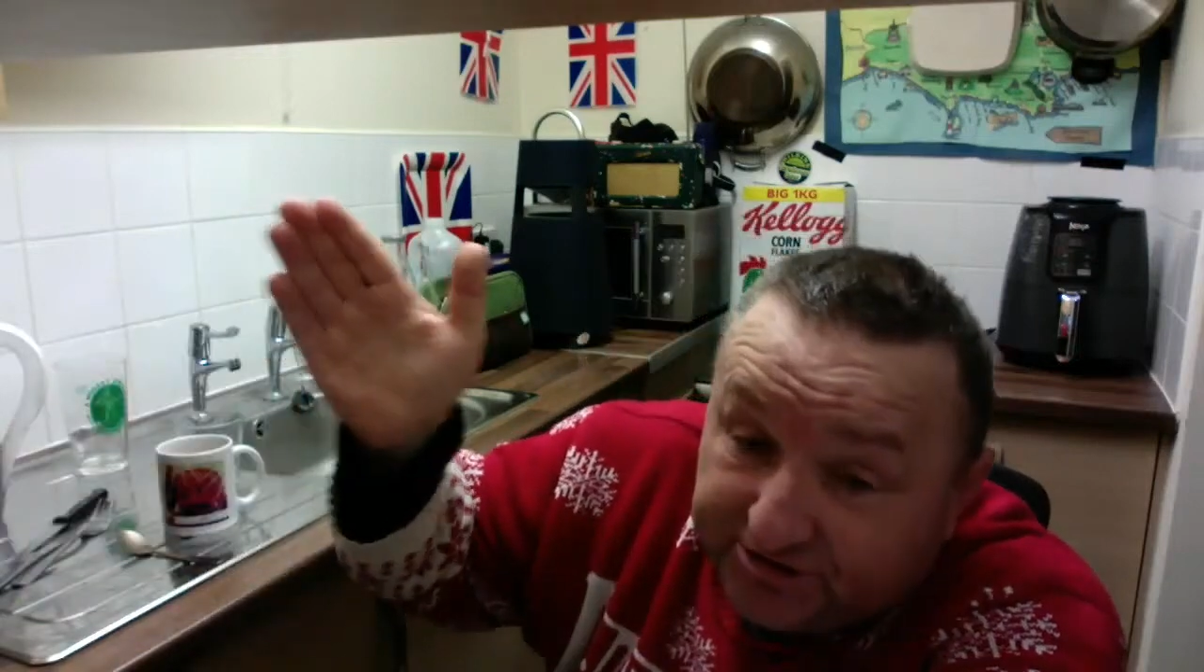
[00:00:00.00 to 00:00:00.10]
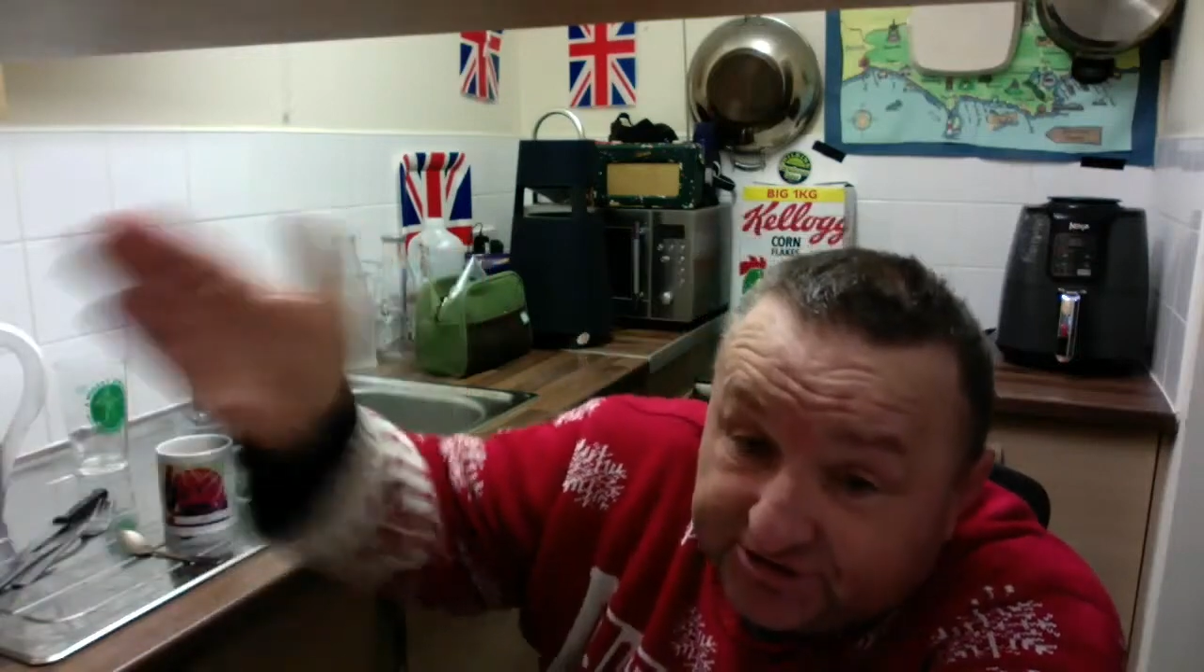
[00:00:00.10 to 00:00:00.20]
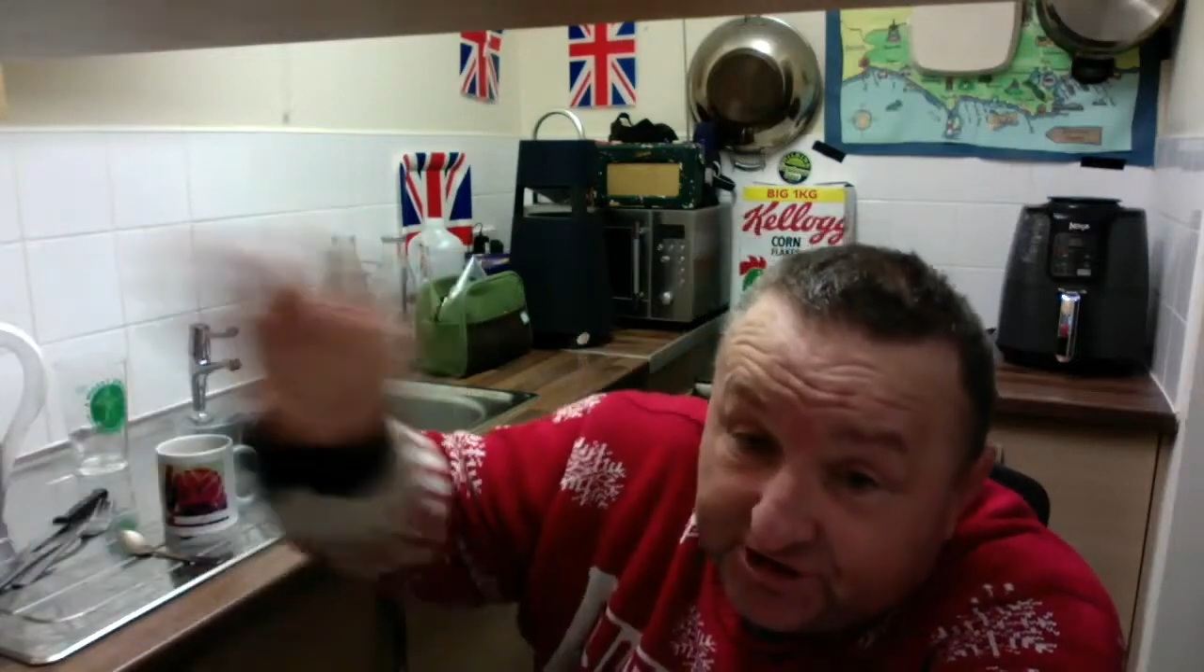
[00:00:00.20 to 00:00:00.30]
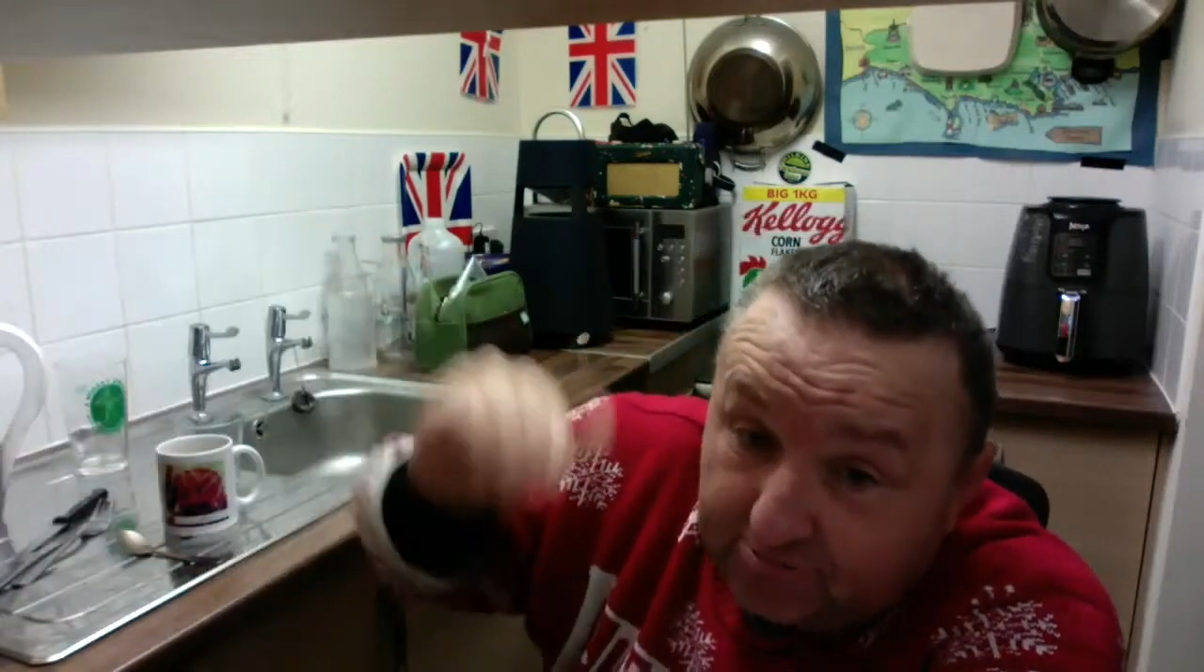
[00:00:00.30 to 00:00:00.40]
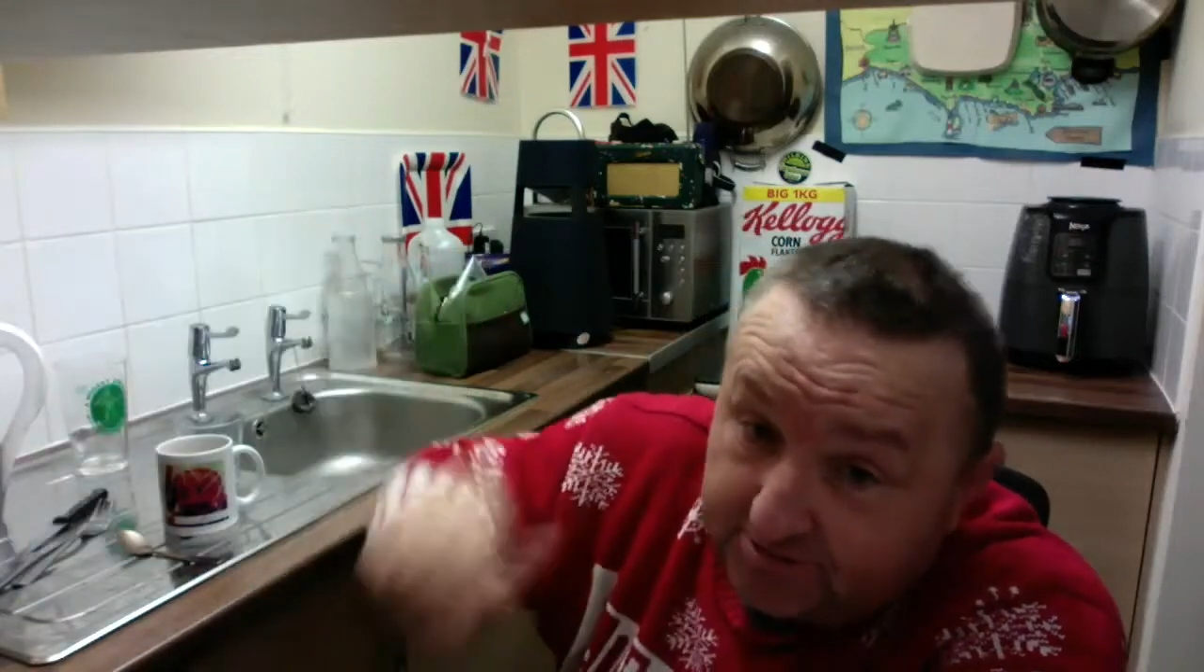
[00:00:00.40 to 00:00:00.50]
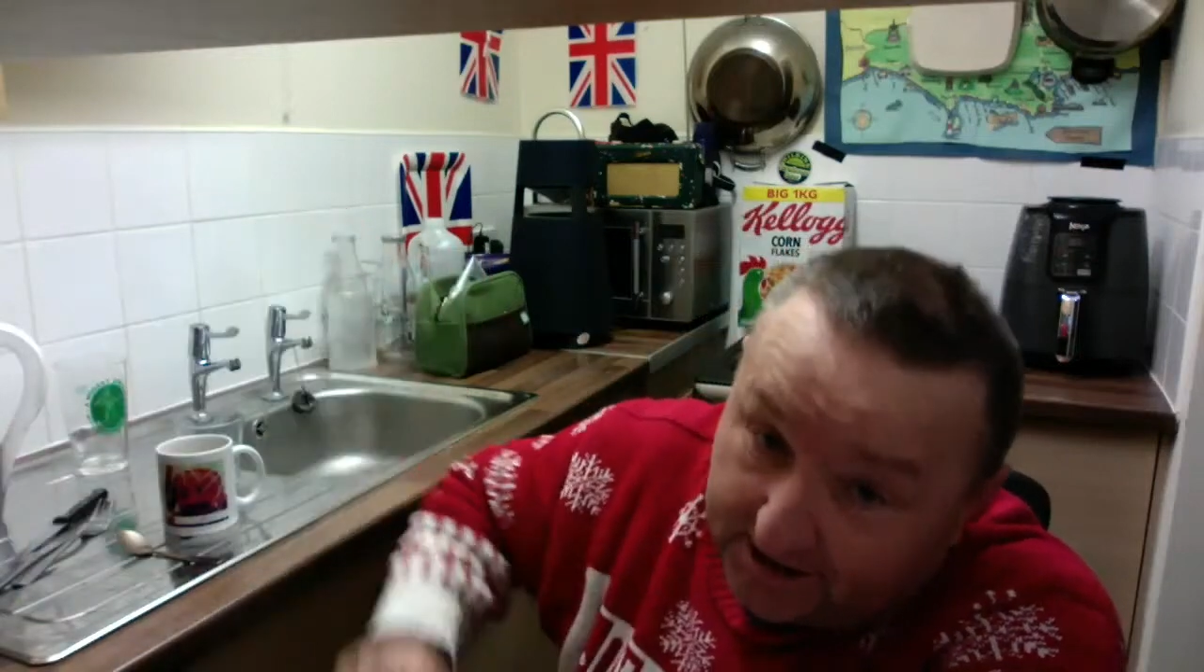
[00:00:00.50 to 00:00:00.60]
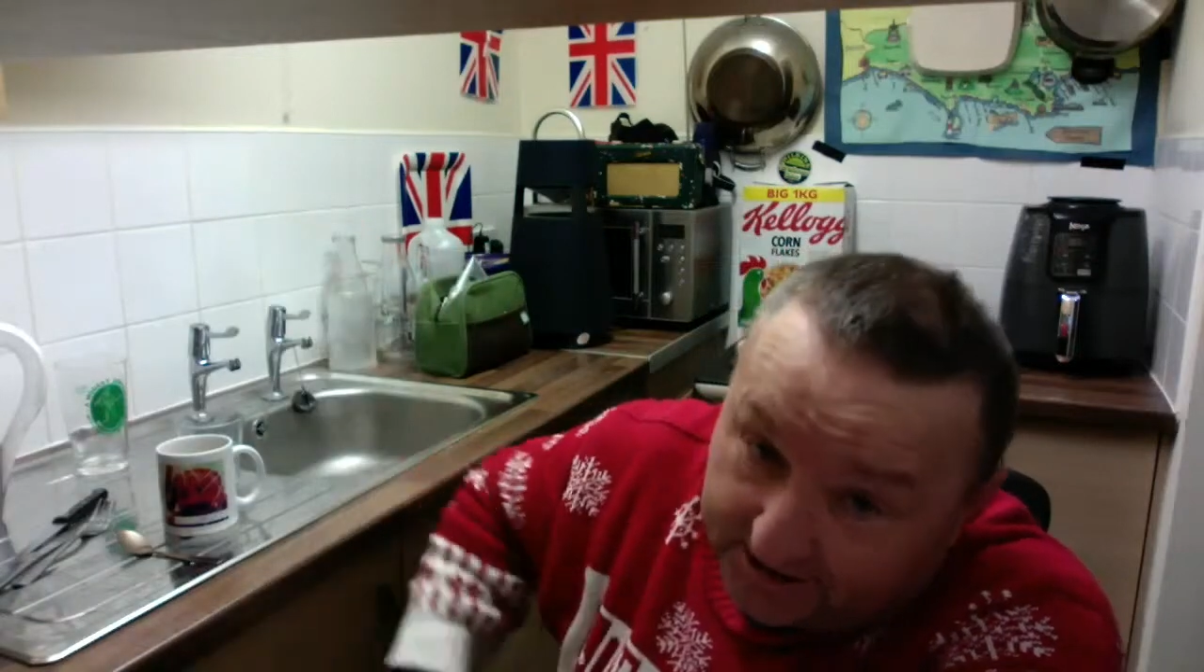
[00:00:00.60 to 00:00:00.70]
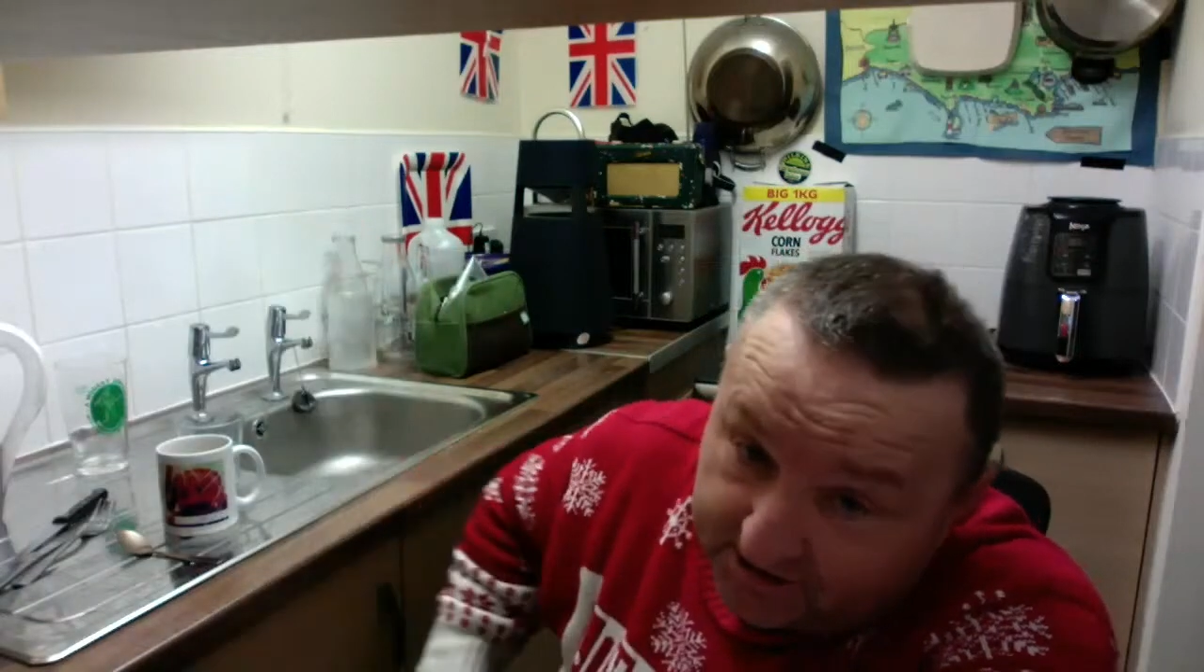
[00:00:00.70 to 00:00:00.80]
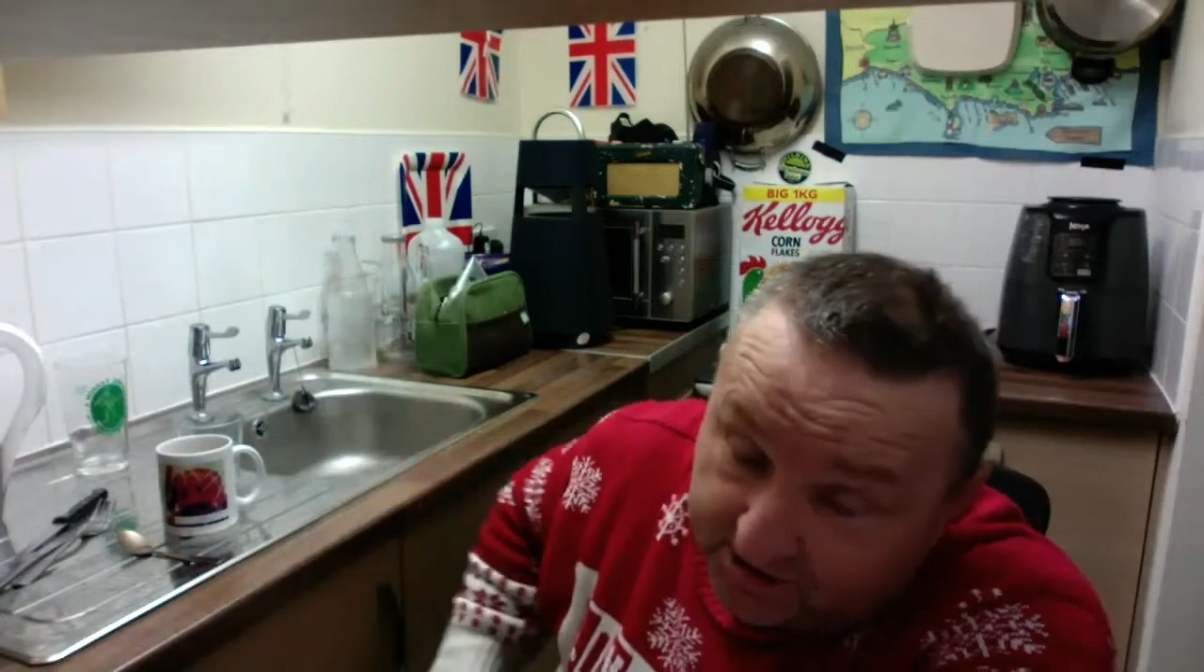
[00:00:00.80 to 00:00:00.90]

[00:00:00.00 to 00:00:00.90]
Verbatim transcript: a donor.